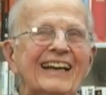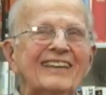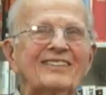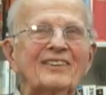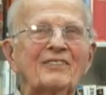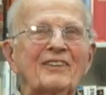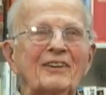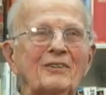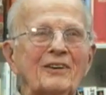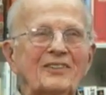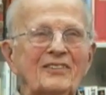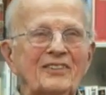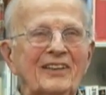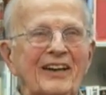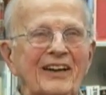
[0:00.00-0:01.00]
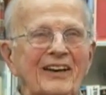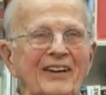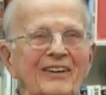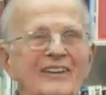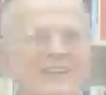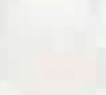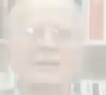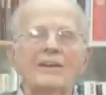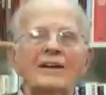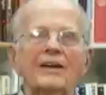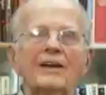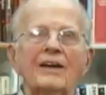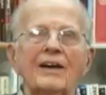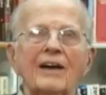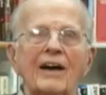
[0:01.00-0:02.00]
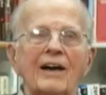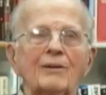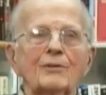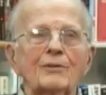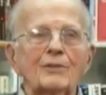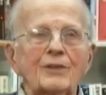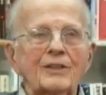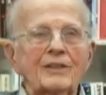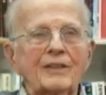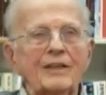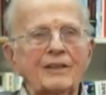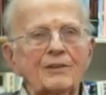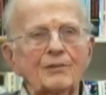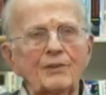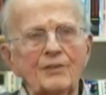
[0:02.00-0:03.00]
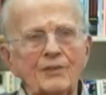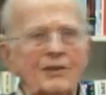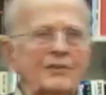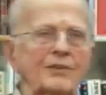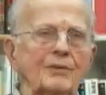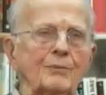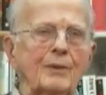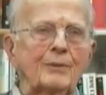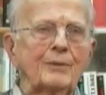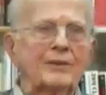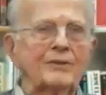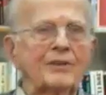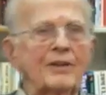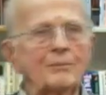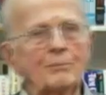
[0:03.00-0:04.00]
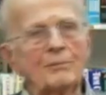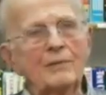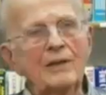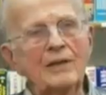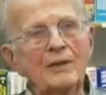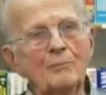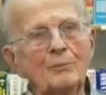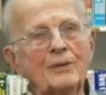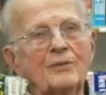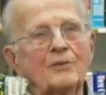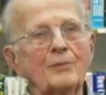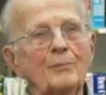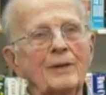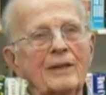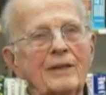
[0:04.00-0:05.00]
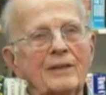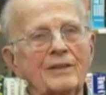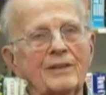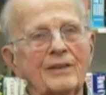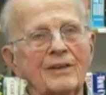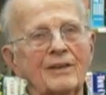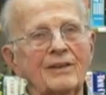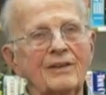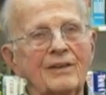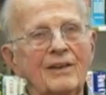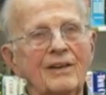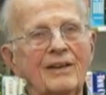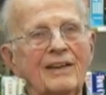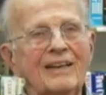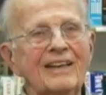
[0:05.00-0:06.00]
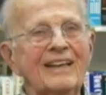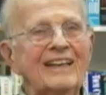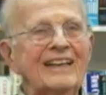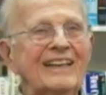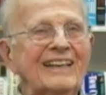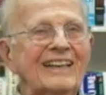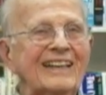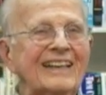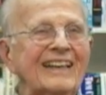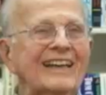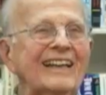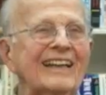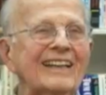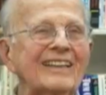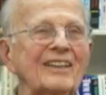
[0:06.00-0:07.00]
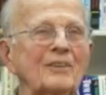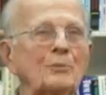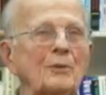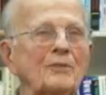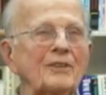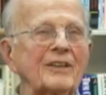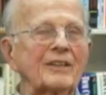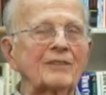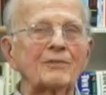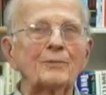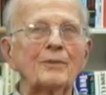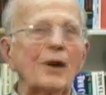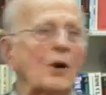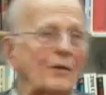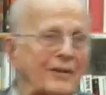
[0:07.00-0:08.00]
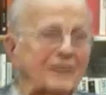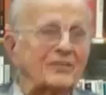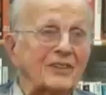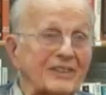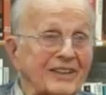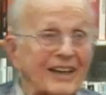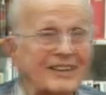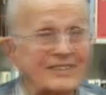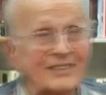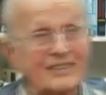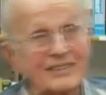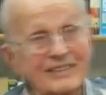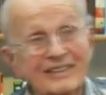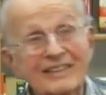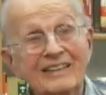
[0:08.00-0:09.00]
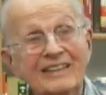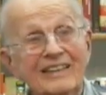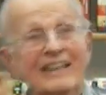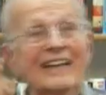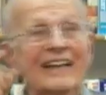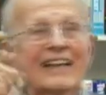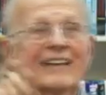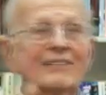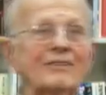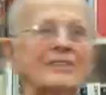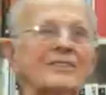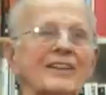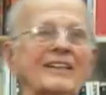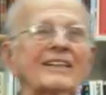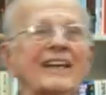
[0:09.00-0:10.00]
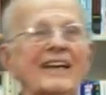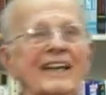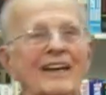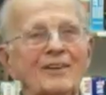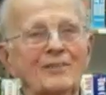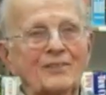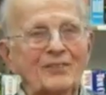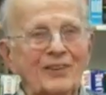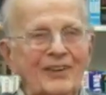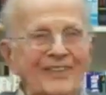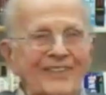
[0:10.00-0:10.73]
as if I wasn't there. I was looking at the X-rays. I said, "Maybe it's that piece of metal in there that's preventing it from." Oh, they said, "That's it. We'll take that out."